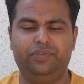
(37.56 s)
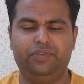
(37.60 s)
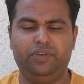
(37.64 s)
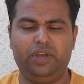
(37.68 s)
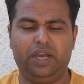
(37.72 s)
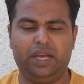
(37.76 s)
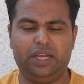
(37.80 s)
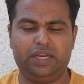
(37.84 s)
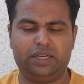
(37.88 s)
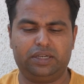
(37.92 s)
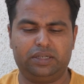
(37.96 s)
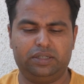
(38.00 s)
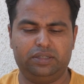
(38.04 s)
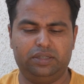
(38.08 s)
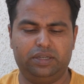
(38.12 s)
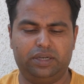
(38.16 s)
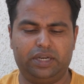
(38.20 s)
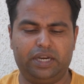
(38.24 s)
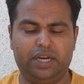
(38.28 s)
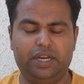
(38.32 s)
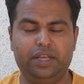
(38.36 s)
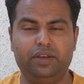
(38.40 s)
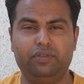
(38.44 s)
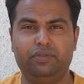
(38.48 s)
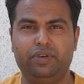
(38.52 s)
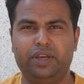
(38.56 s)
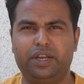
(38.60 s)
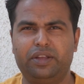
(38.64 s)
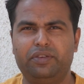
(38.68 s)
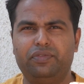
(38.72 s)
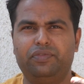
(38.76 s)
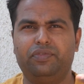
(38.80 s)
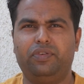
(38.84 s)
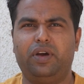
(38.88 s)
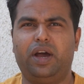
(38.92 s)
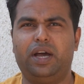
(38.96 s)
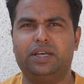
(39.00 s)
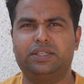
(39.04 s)
we are running very
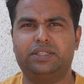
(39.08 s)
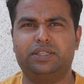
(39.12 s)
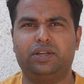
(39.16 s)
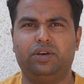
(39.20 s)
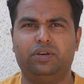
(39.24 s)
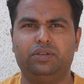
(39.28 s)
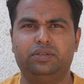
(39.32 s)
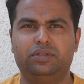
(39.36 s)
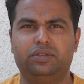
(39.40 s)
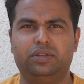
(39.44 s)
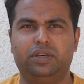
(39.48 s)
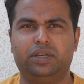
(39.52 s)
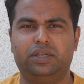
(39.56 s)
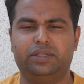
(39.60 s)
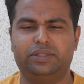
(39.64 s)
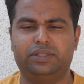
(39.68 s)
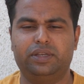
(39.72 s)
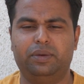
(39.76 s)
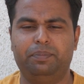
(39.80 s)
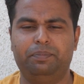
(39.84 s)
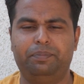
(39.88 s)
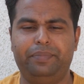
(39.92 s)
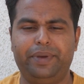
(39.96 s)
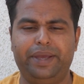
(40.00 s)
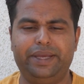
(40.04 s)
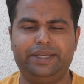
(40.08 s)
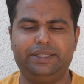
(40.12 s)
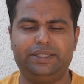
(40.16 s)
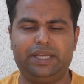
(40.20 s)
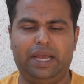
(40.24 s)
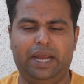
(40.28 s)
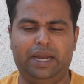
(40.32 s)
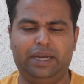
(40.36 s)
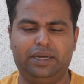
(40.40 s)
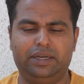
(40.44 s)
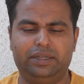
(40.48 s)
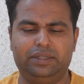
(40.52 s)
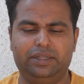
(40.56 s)
fast on some pace
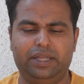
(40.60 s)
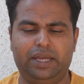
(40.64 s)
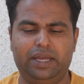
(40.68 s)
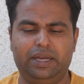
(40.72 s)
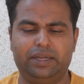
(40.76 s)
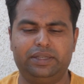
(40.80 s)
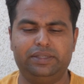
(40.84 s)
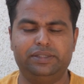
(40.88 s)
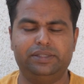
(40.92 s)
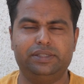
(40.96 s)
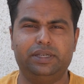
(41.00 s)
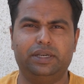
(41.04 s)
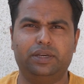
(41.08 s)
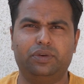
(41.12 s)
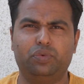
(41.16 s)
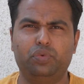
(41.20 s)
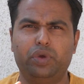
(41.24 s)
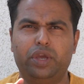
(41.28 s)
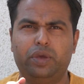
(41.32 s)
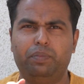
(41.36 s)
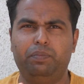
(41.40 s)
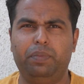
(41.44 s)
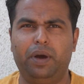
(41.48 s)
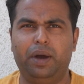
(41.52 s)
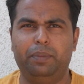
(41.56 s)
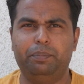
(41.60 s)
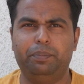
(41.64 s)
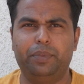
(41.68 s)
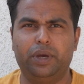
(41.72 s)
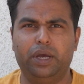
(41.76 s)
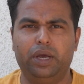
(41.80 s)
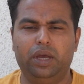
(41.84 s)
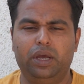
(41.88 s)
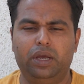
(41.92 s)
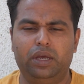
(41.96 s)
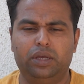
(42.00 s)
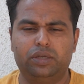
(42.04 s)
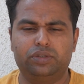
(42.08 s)
and there is a quick bump,
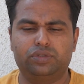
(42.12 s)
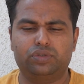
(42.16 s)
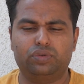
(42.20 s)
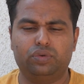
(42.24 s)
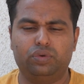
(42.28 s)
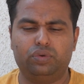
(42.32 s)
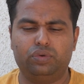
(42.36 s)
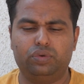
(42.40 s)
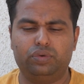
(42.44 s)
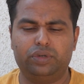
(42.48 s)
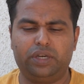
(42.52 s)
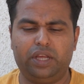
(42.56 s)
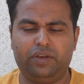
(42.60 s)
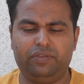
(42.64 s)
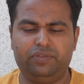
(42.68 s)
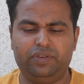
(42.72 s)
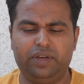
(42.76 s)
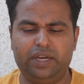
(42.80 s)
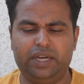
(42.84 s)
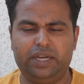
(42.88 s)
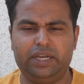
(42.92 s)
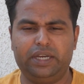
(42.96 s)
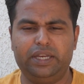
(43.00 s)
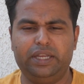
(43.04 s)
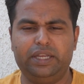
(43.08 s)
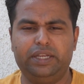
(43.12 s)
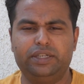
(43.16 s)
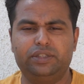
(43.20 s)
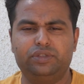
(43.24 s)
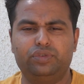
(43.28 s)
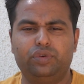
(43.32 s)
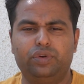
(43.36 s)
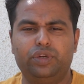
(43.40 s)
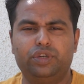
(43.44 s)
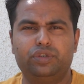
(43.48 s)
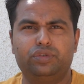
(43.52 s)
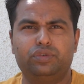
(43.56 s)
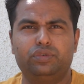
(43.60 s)
so definitely it's
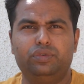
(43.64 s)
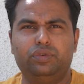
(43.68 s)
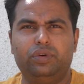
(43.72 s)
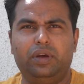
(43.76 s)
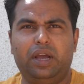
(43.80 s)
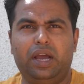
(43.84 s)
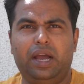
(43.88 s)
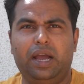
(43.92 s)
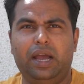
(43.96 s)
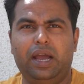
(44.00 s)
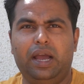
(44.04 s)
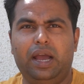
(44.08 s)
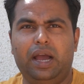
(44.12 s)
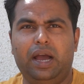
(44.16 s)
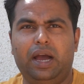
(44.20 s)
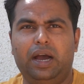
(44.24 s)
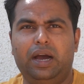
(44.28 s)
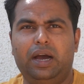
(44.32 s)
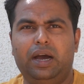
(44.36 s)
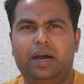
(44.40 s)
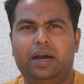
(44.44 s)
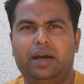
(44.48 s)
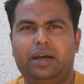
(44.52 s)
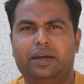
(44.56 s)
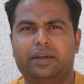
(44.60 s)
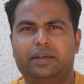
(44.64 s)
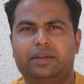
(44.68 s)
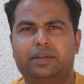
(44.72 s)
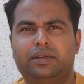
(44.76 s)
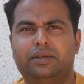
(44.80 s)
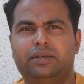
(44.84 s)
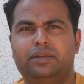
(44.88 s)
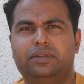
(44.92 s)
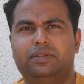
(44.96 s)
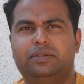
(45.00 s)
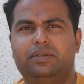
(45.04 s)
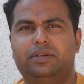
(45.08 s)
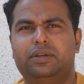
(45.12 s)
going to
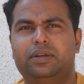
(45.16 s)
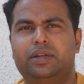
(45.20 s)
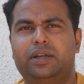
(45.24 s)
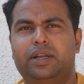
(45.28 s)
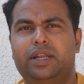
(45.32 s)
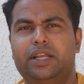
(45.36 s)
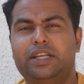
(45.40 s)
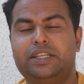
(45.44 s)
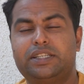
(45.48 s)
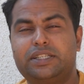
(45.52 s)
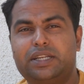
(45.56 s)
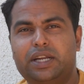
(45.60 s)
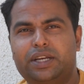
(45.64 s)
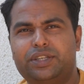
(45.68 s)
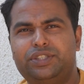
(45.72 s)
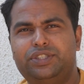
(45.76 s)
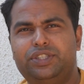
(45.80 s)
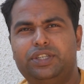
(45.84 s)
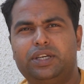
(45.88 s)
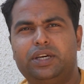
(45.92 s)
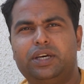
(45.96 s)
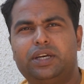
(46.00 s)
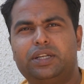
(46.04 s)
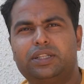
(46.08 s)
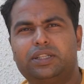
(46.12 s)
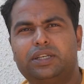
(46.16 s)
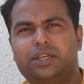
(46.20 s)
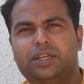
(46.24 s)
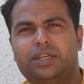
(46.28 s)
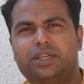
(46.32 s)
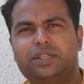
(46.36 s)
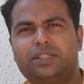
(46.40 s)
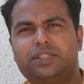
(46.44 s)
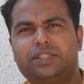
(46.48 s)
restructure the